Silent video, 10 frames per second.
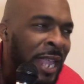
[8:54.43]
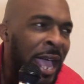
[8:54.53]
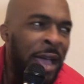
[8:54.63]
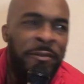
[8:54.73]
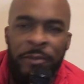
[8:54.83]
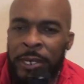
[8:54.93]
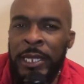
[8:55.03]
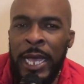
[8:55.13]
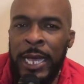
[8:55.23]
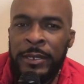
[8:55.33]
I've
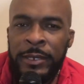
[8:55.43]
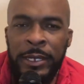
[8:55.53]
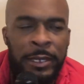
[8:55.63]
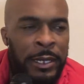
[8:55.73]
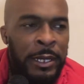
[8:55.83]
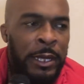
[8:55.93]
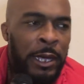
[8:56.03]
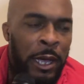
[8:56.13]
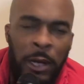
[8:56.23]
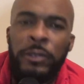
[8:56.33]
realized that
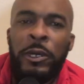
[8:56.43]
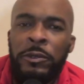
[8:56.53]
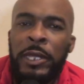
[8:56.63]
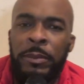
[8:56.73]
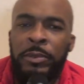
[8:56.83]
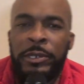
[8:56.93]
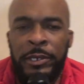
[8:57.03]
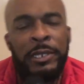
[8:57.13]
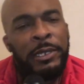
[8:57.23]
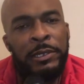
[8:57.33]
although that
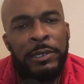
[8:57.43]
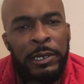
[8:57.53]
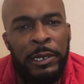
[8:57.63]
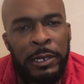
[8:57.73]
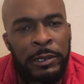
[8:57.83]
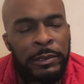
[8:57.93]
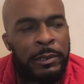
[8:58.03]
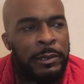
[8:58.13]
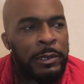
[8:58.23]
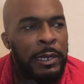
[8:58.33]
pussy is good,
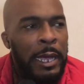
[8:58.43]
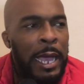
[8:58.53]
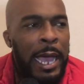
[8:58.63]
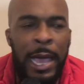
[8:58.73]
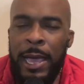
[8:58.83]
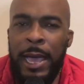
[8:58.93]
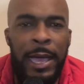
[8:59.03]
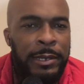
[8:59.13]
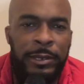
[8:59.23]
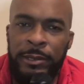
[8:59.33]
I
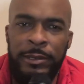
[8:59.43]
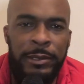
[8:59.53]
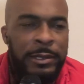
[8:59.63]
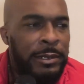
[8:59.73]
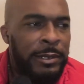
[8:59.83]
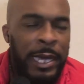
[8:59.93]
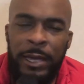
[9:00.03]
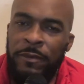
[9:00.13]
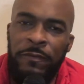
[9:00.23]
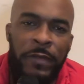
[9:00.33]
just
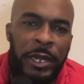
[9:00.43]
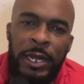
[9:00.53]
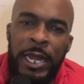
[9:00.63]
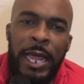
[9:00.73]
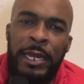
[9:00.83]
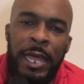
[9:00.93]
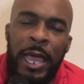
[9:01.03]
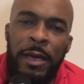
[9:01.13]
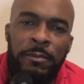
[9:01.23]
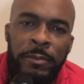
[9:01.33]
can't fit in that
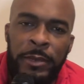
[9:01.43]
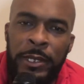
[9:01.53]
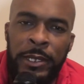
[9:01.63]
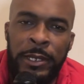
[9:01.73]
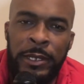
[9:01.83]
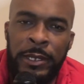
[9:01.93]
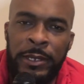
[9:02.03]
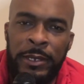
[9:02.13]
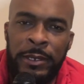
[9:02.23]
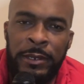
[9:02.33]
gap.
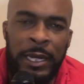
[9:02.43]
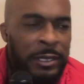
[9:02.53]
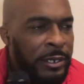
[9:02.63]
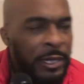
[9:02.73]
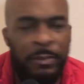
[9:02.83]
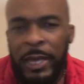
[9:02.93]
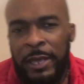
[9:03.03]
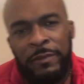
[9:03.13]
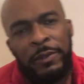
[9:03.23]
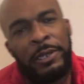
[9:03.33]
That shit
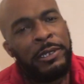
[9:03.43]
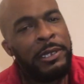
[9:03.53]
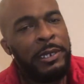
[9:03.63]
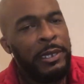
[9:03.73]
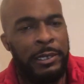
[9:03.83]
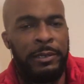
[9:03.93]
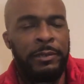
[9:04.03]
made for a little nigga.